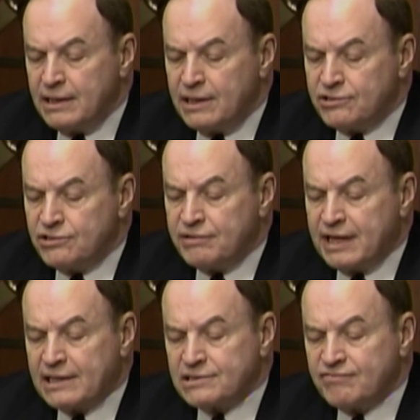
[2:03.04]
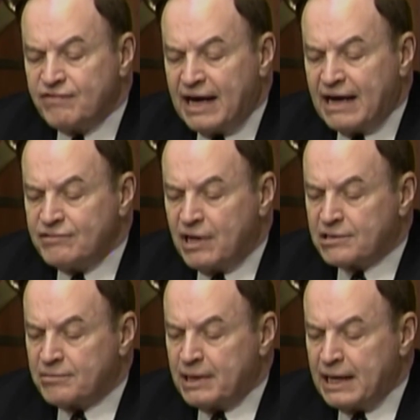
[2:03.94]
In 2005,
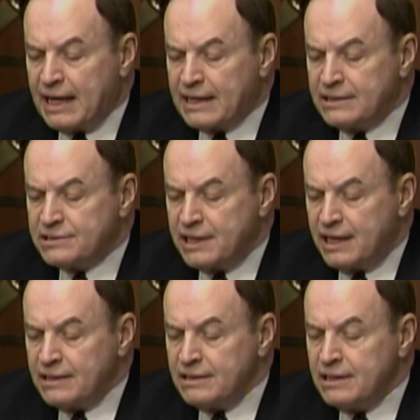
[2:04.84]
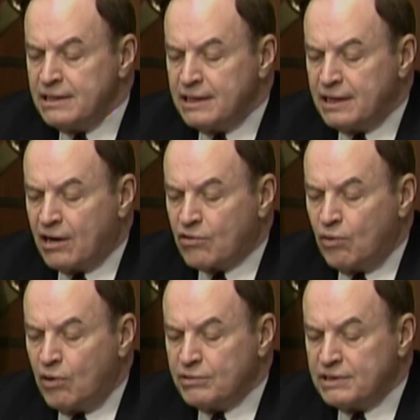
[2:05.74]
Dr. Bernanke said, and I'll
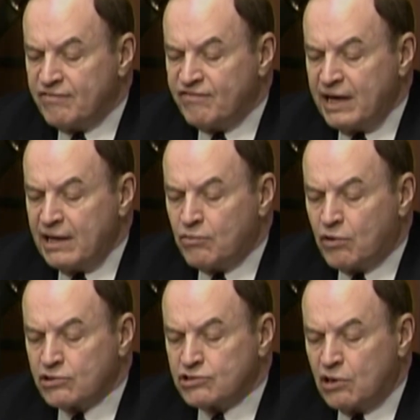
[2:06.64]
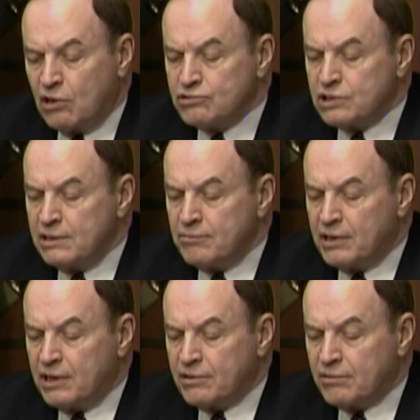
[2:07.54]
quote, "The Fed works closely
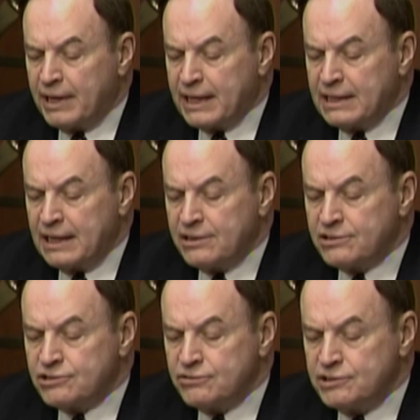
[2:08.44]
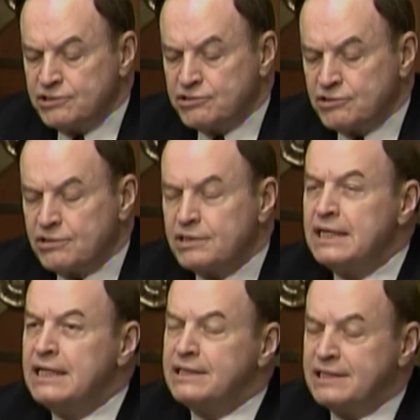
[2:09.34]
with other regulators to ensure
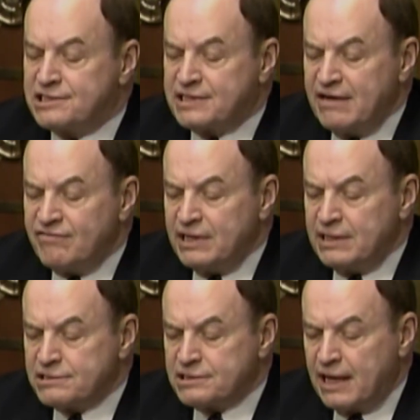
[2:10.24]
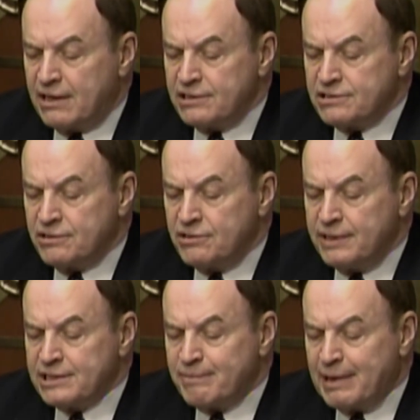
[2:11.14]
the safety and soundness of the
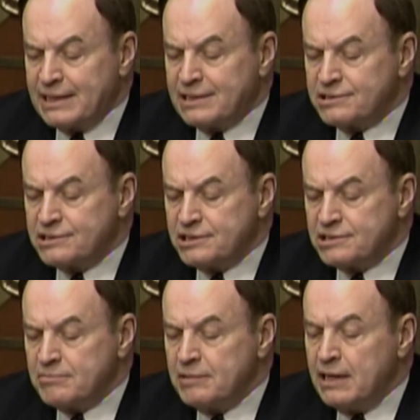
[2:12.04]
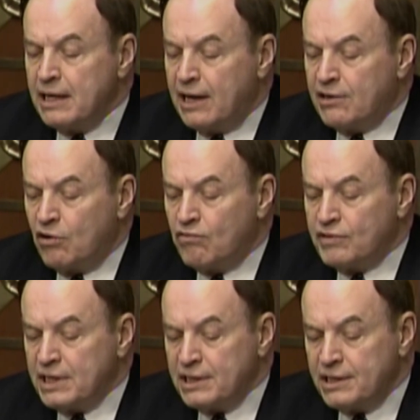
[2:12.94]
U.S. banking system, and over
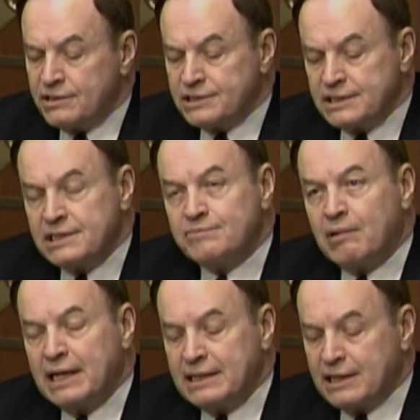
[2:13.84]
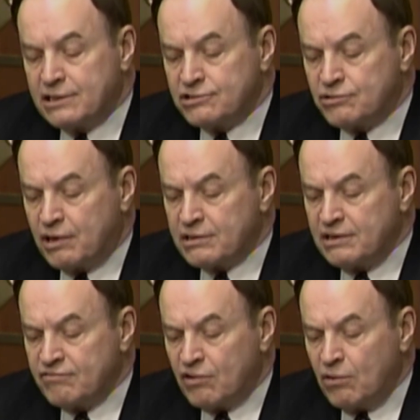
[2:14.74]
the years it has played a
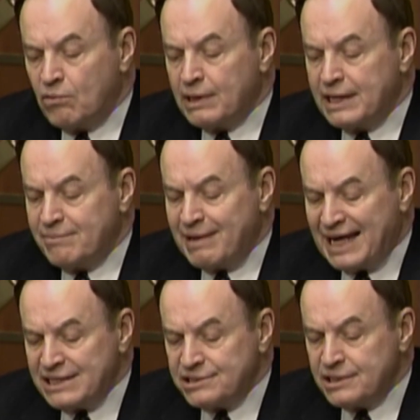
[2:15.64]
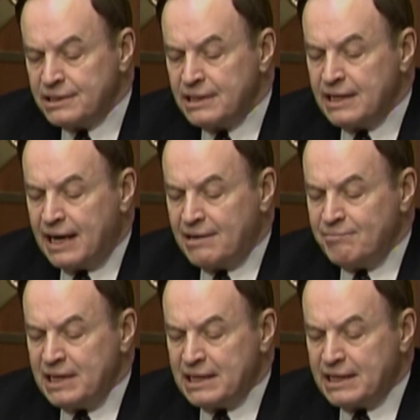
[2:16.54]
constructive role in managing
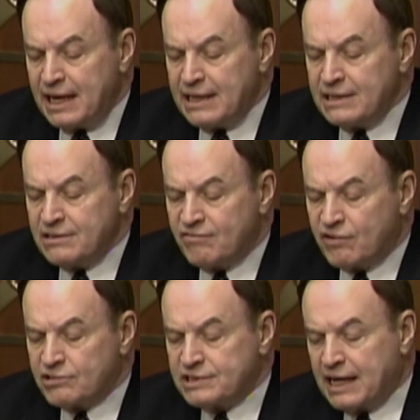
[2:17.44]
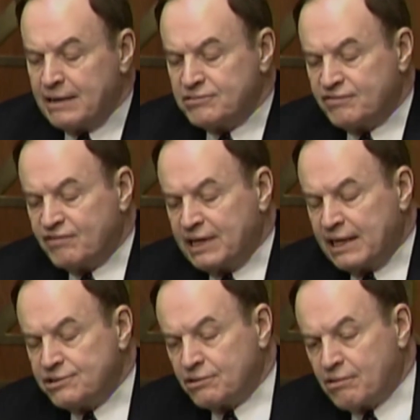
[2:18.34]
and mitigating diverse types of
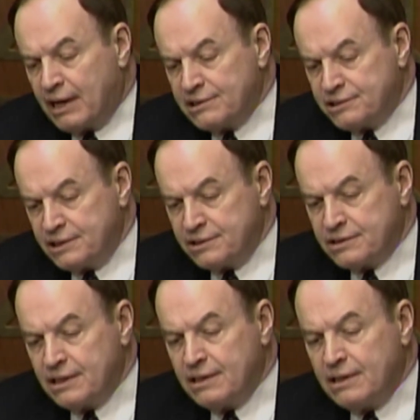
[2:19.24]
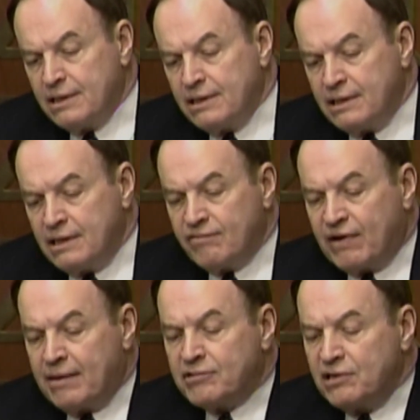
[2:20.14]
financial crises. If
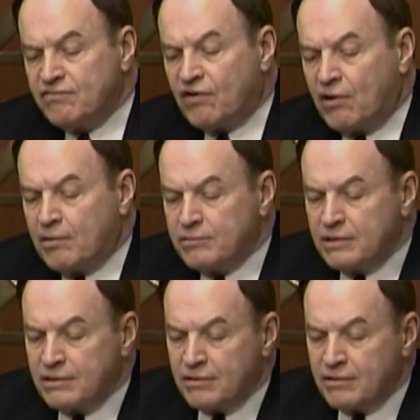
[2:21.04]
I'm confirmed,"